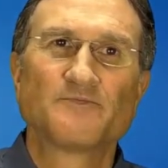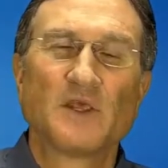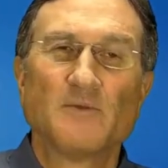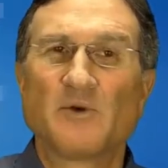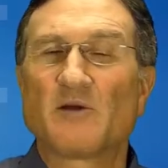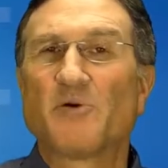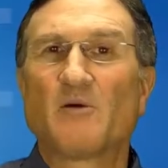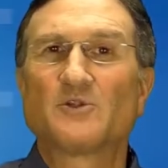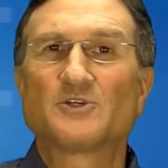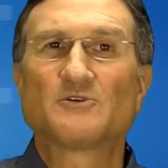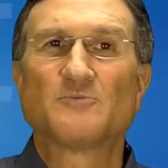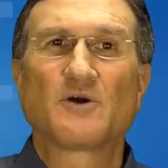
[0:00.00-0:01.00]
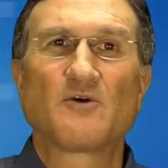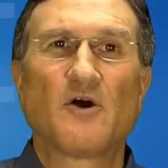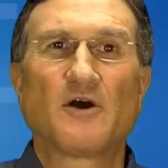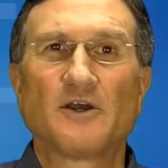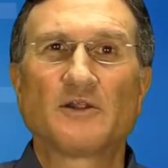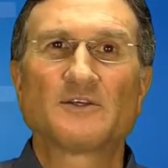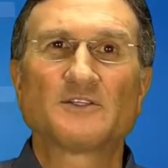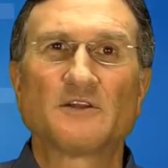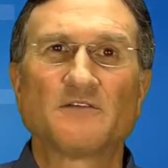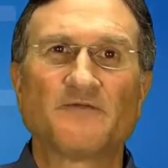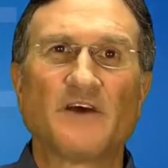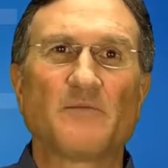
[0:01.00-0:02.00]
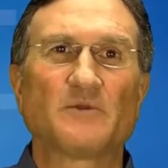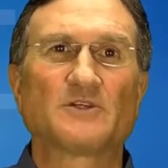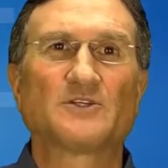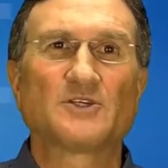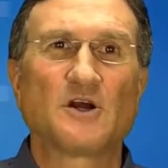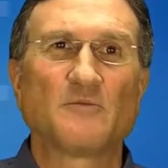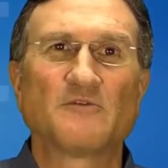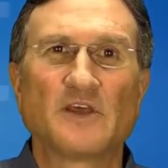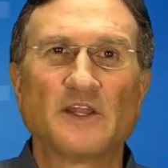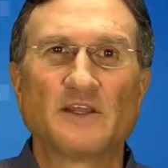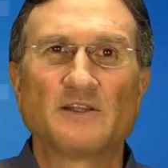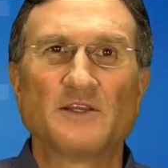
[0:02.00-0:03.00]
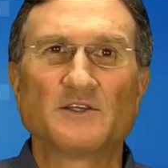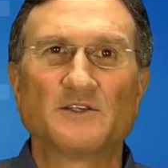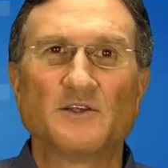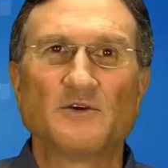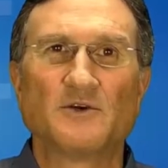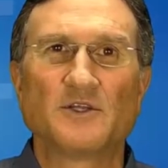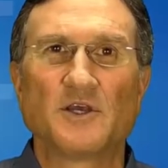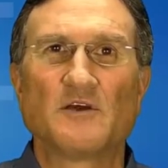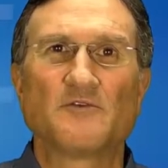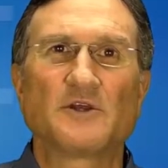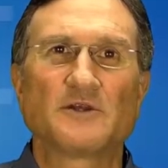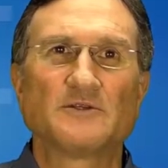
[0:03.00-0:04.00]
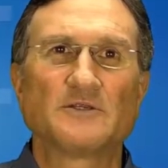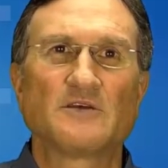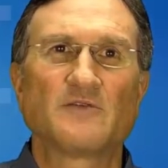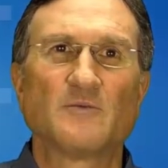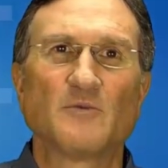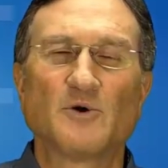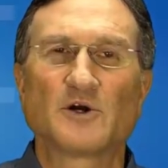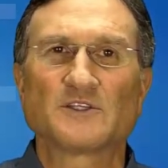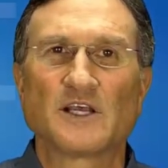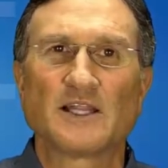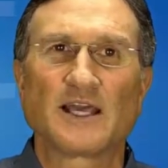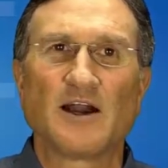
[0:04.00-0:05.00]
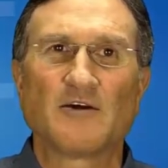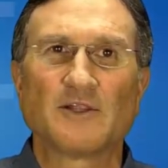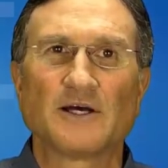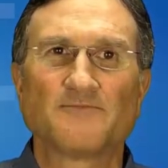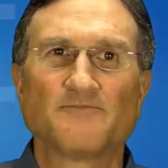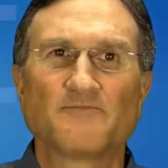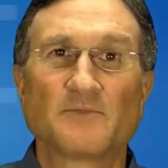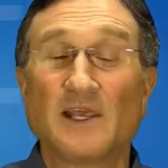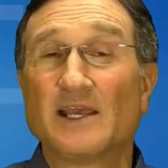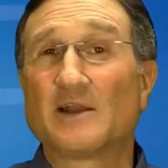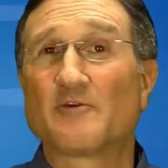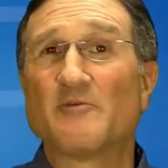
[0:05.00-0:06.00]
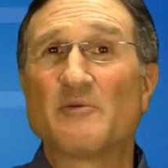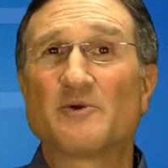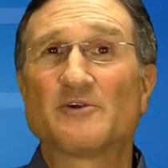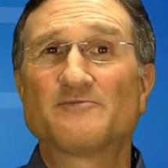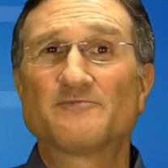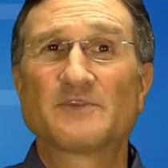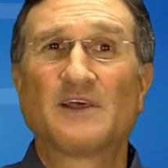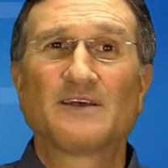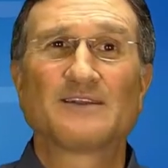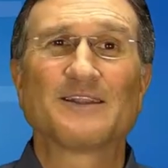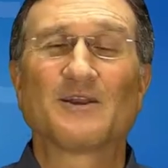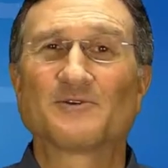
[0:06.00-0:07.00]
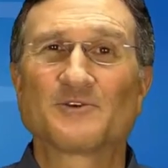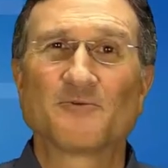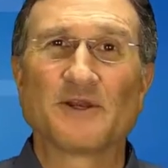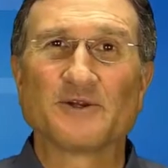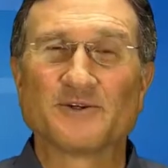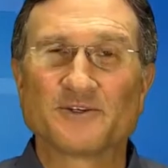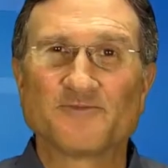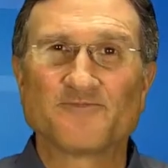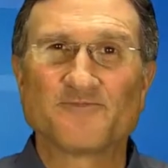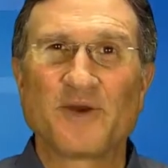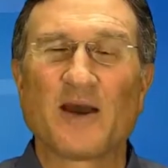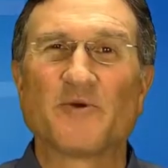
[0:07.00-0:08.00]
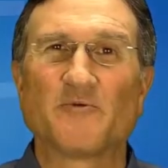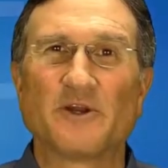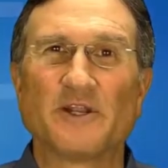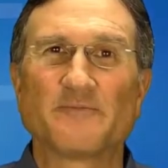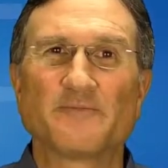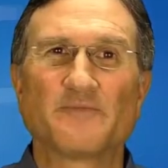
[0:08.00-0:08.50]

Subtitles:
My publisher, McGraw-Hill, has done a fabulous job of getting Disney U into every conceivable book-selling outlet. And remember, leaders are readers. Happy reading.